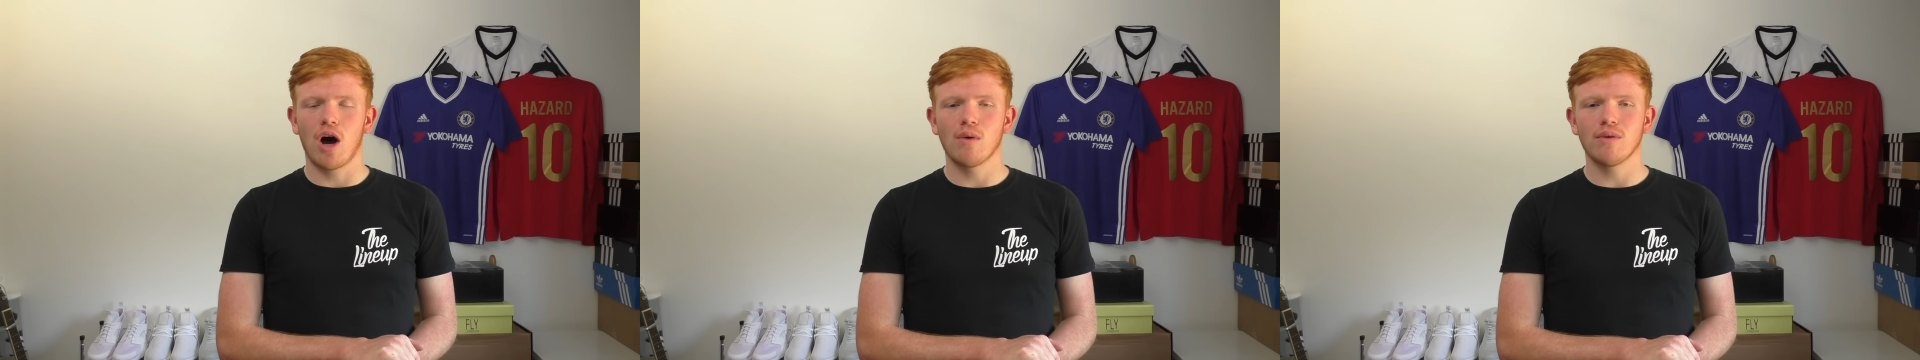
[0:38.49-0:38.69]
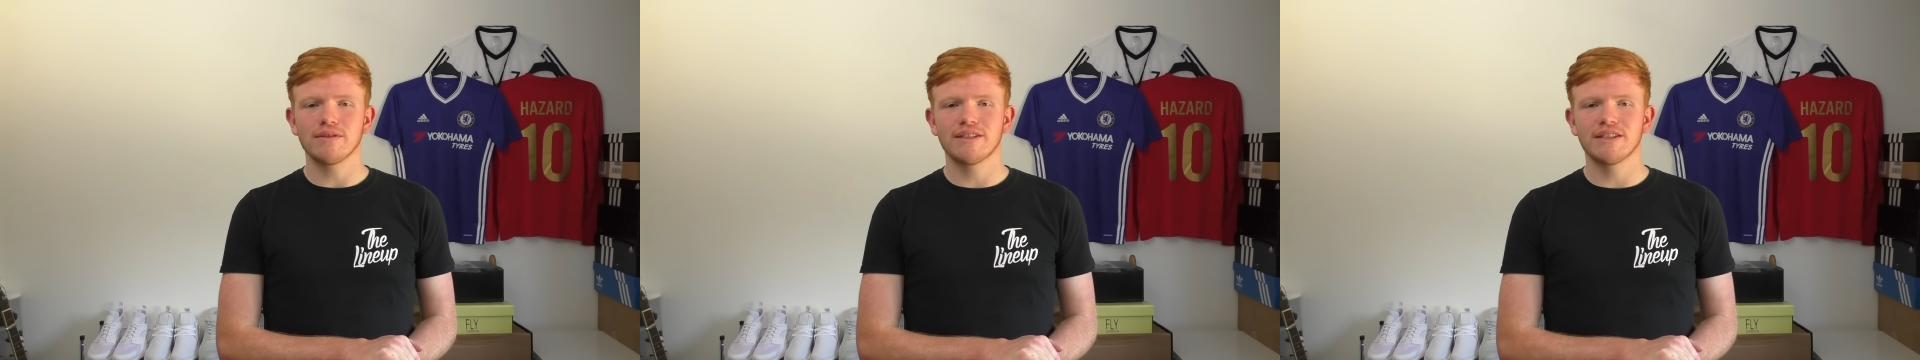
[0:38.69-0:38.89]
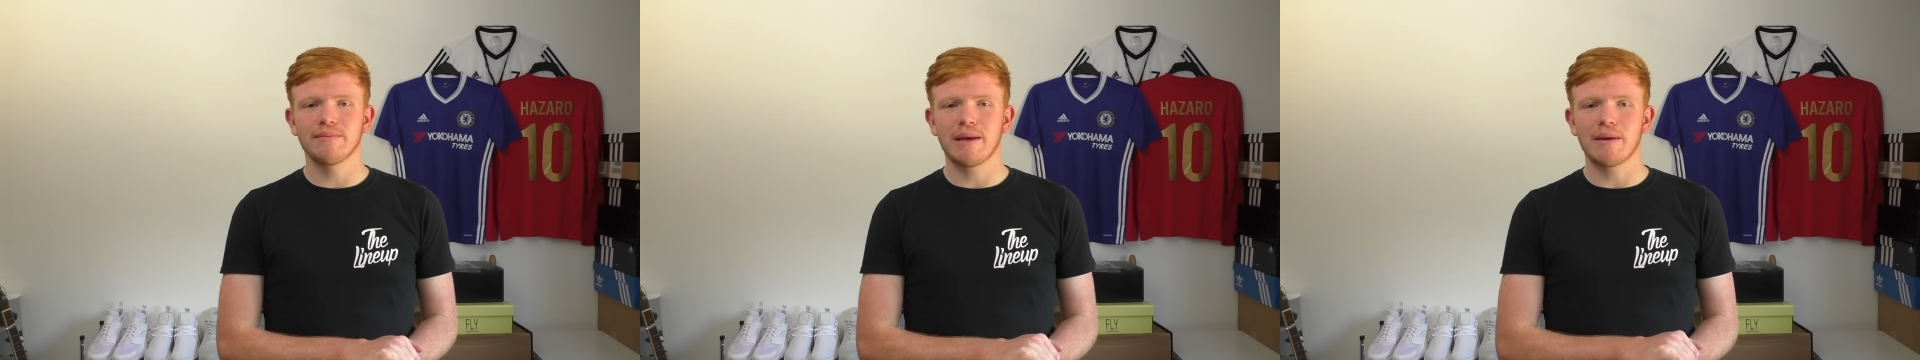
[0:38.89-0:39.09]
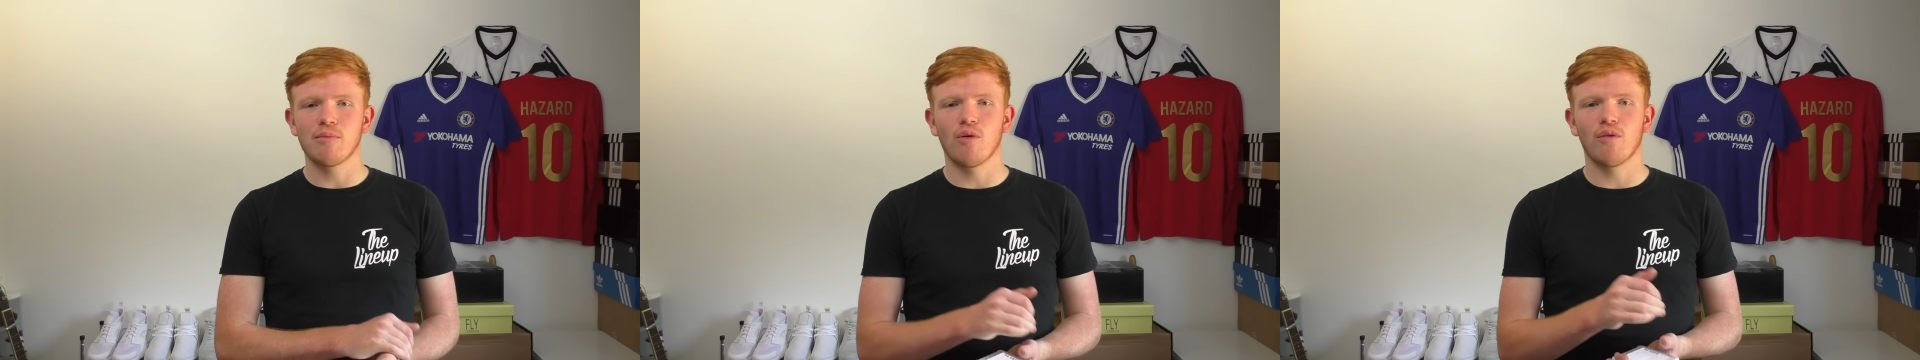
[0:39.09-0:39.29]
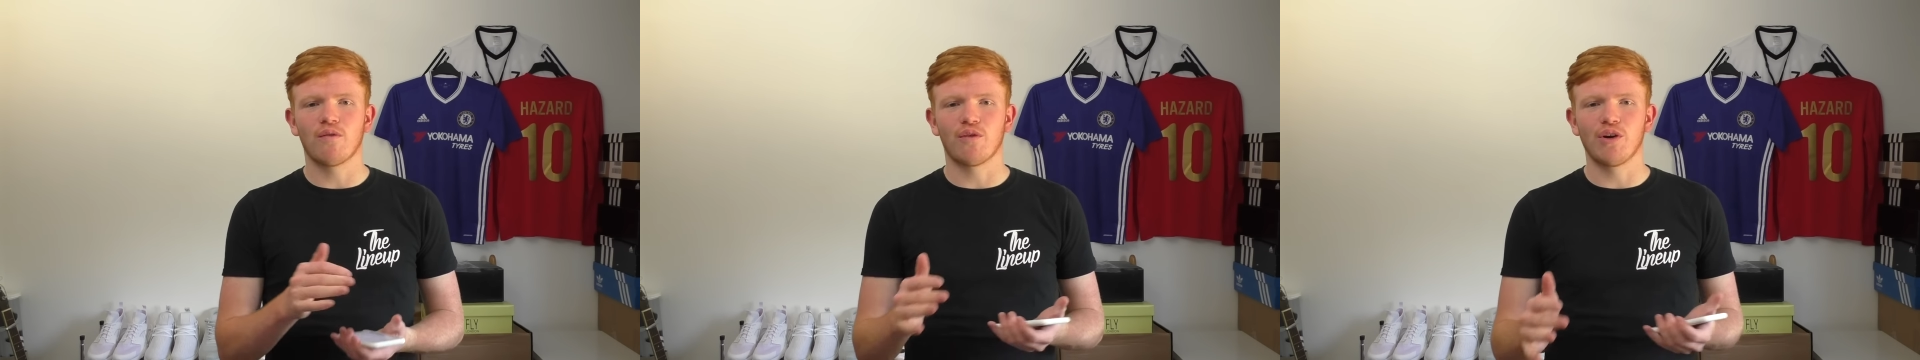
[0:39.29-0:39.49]
I wanted to be
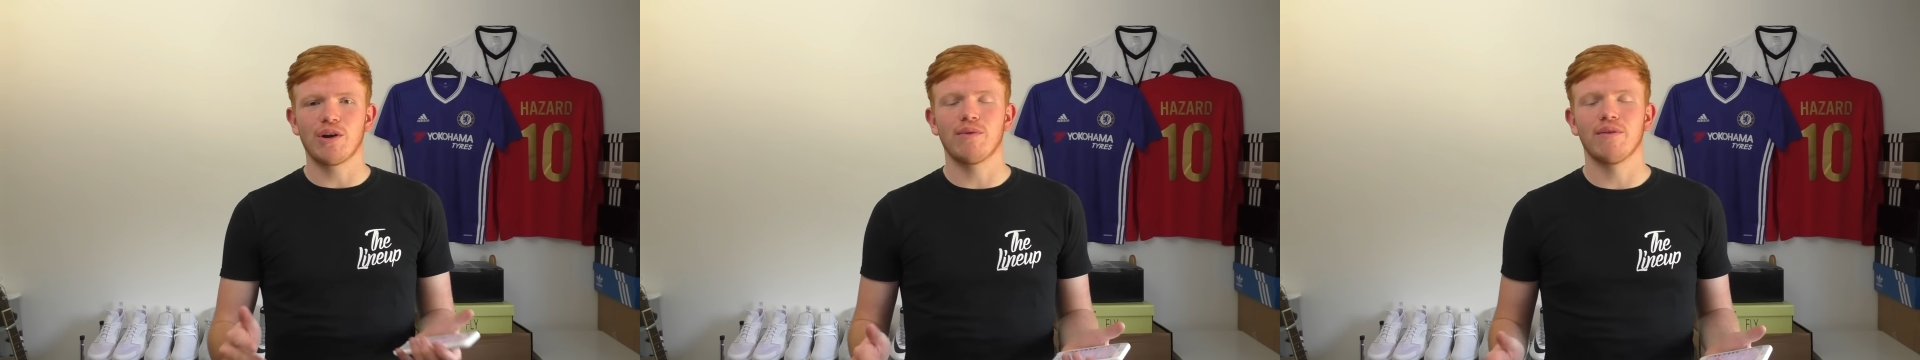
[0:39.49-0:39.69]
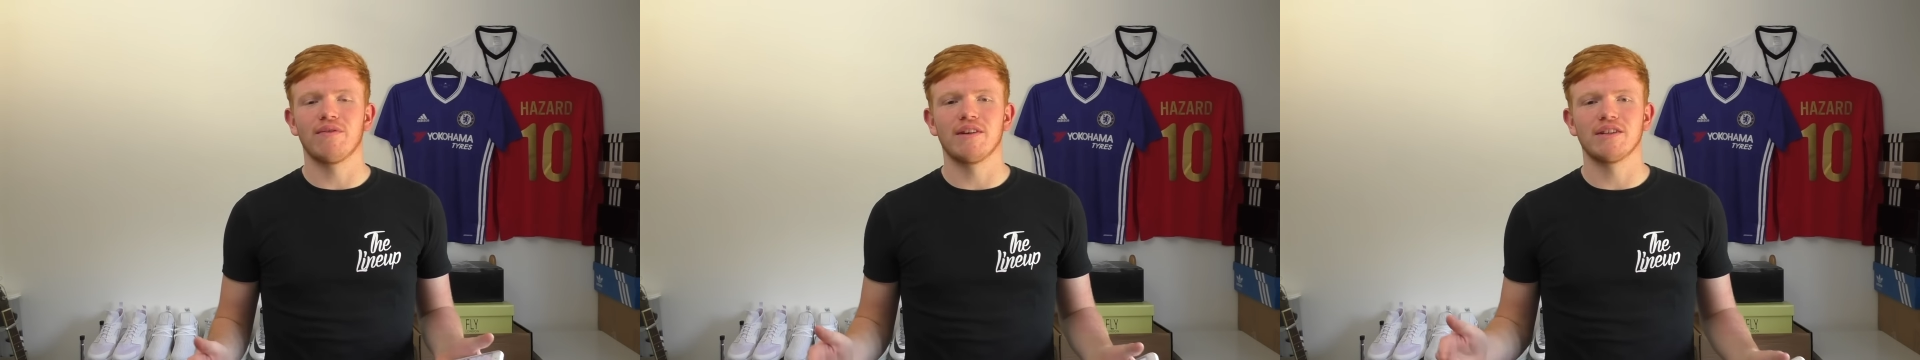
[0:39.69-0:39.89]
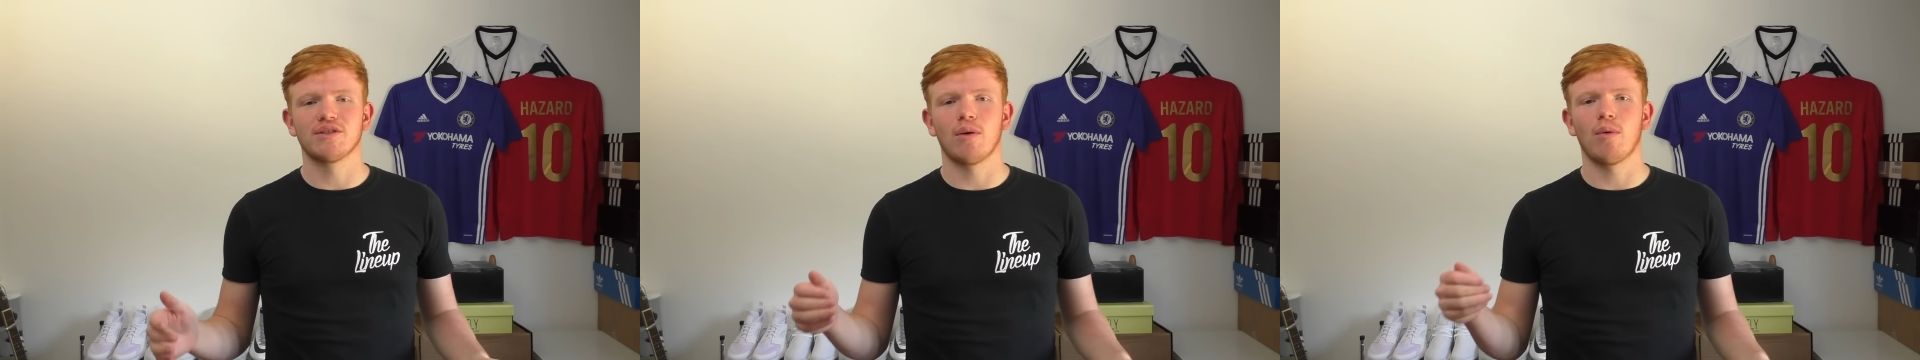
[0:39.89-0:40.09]
more free with this.